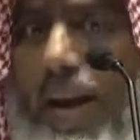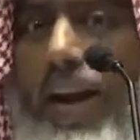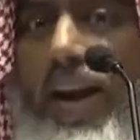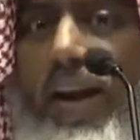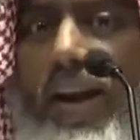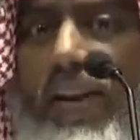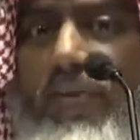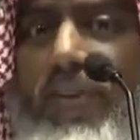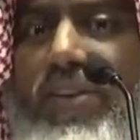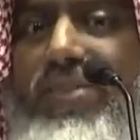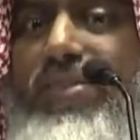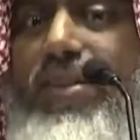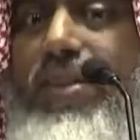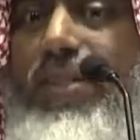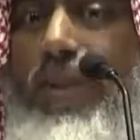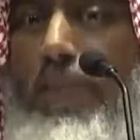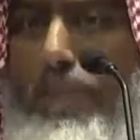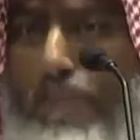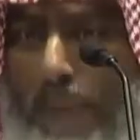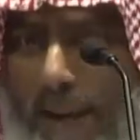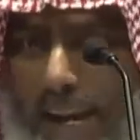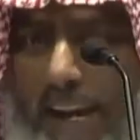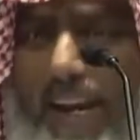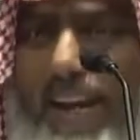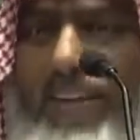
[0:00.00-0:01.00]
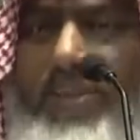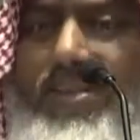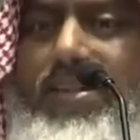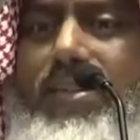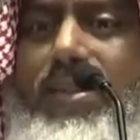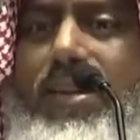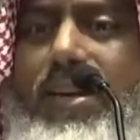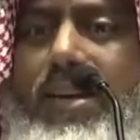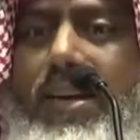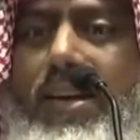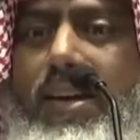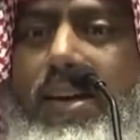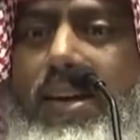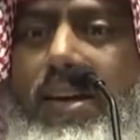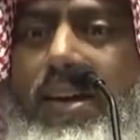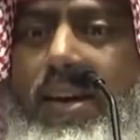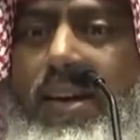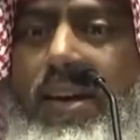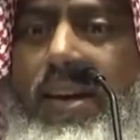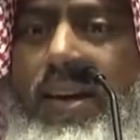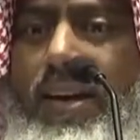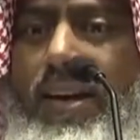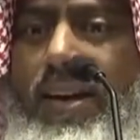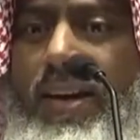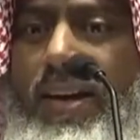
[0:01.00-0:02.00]
Allah give us the peace
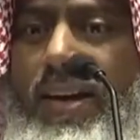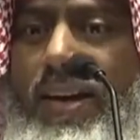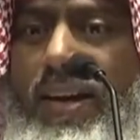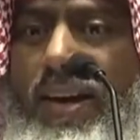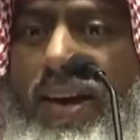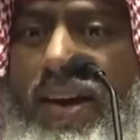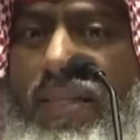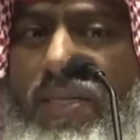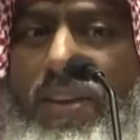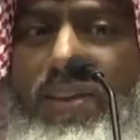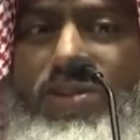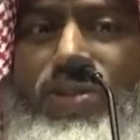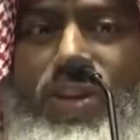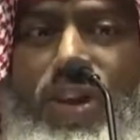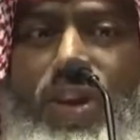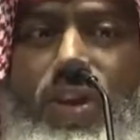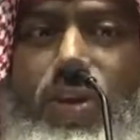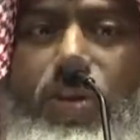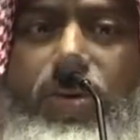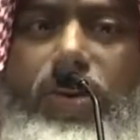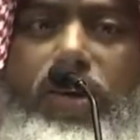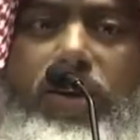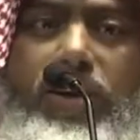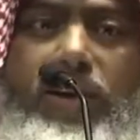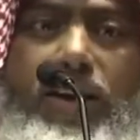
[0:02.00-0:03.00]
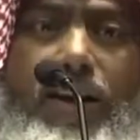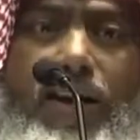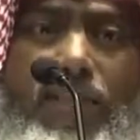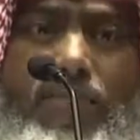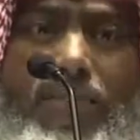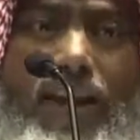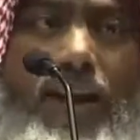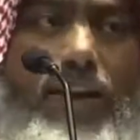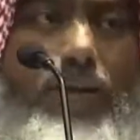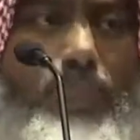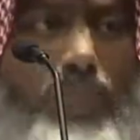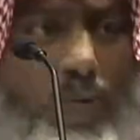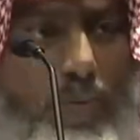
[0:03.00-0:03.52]
and the security at that